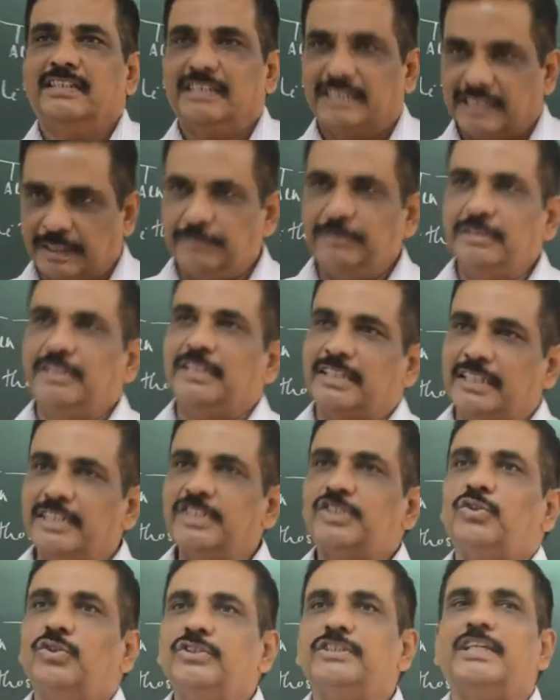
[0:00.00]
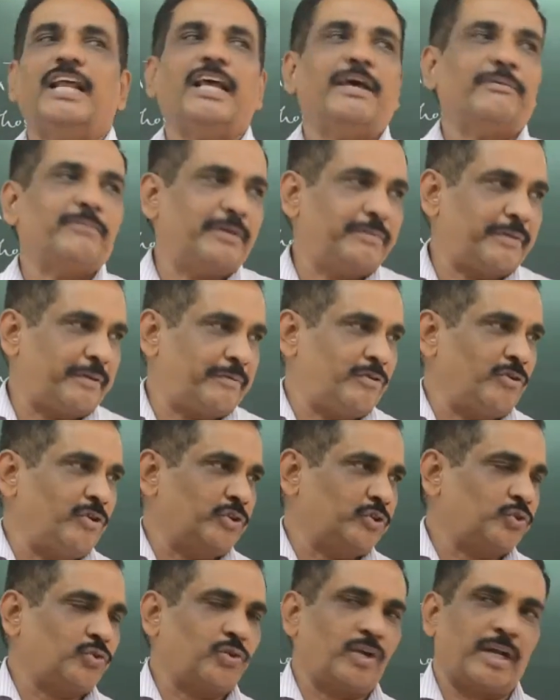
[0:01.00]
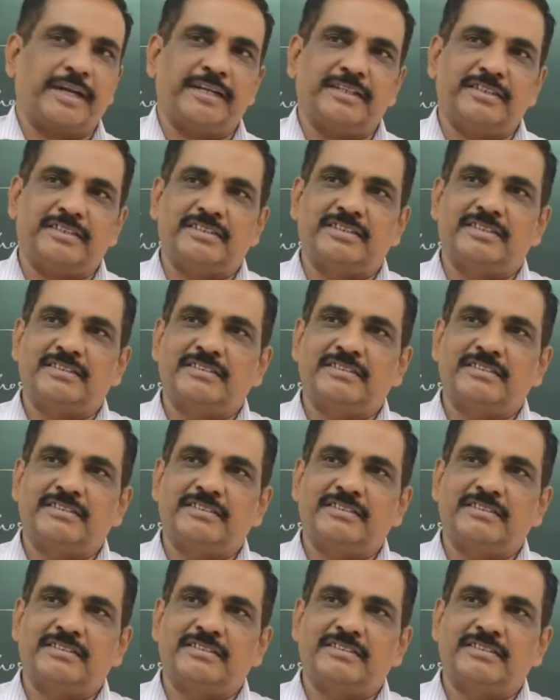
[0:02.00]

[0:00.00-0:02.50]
Even the greenstones are having also tholites.